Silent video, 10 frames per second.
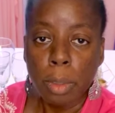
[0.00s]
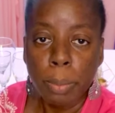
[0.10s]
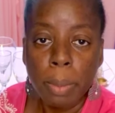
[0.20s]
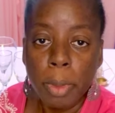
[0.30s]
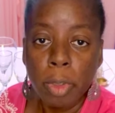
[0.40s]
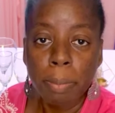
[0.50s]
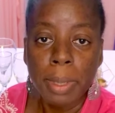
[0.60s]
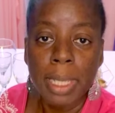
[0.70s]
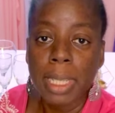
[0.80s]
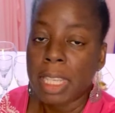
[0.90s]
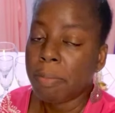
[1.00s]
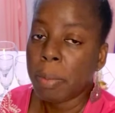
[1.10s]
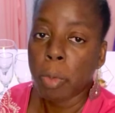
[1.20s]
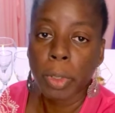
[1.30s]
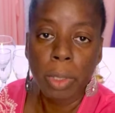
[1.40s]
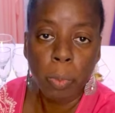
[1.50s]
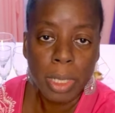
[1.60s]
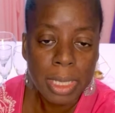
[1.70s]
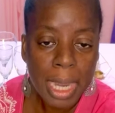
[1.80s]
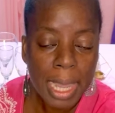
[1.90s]
promote me, give me more than
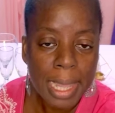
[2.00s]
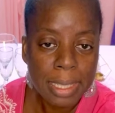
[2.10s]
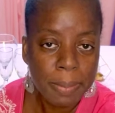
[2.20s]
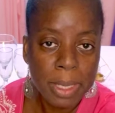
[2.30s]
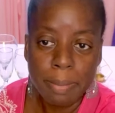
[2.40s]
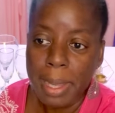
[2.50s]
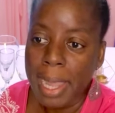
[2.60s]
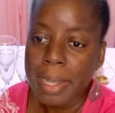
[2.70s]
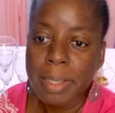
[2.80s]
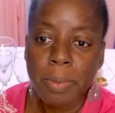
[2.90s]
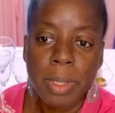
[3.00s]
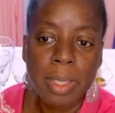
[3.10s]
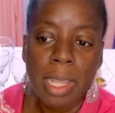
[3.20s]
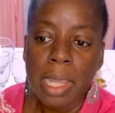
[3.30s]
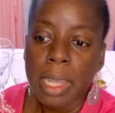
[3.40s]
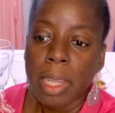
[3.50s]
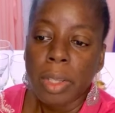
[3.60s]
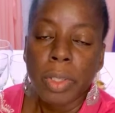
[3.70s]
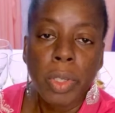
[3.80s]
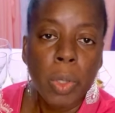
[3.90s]
one task, because my answer was
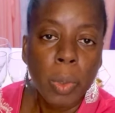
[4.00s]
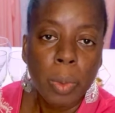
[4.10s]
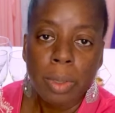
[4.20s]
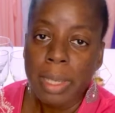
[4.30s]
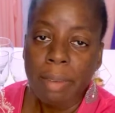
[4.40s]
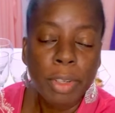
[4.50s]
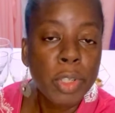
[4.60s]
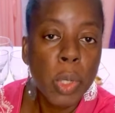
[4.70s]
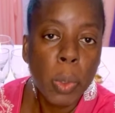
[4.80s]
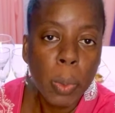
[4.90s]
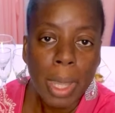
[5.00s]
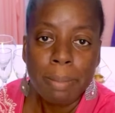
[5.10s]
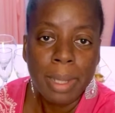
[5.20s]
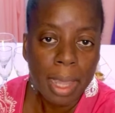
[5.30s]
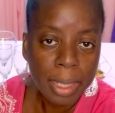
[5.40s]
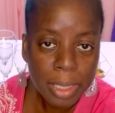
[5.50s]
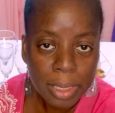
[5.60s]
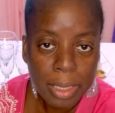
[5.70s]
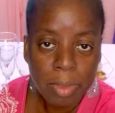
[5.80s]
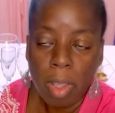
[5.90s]
never no, I'm
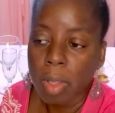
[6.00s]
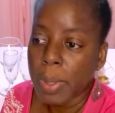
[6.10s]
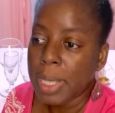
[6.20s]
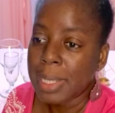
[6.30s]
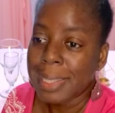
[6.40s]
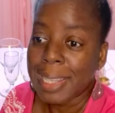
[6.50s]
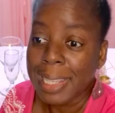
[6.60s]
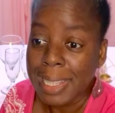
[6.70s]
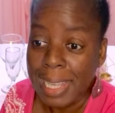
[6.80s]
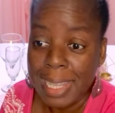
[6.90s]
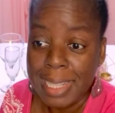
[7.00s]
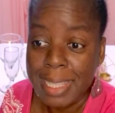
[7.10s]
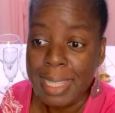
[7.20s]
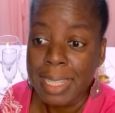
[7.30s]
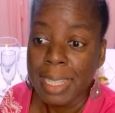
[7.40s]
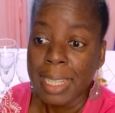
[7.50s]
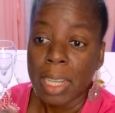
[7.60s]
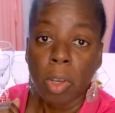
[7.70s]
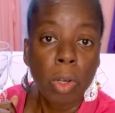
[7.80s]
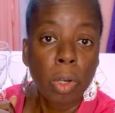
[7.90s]
tired. It's always yes,
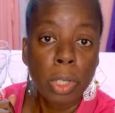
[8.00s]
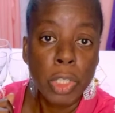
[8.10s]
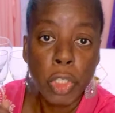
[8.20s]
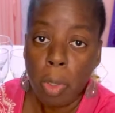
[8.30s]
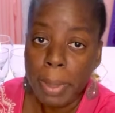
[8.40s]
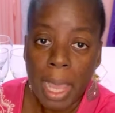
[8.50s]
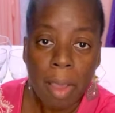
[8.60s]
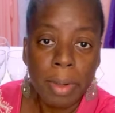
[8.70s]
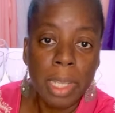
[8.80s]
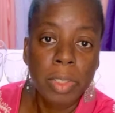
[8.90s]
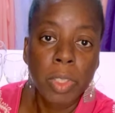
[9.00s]
or show me how and I'll